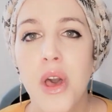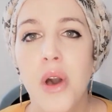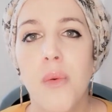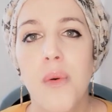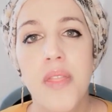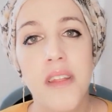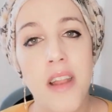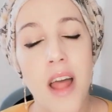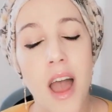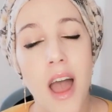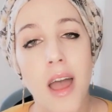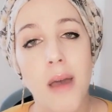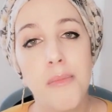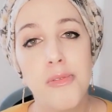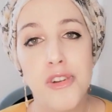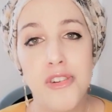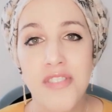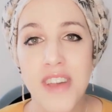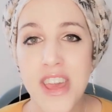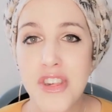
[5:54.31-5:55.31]
with an
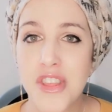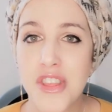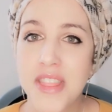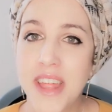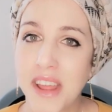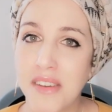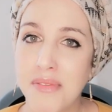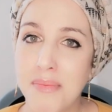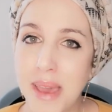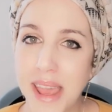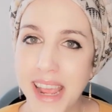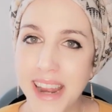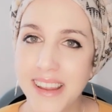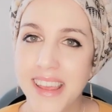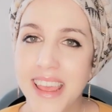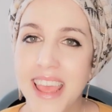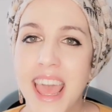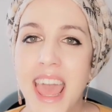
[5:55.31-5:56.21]
observation that I've made.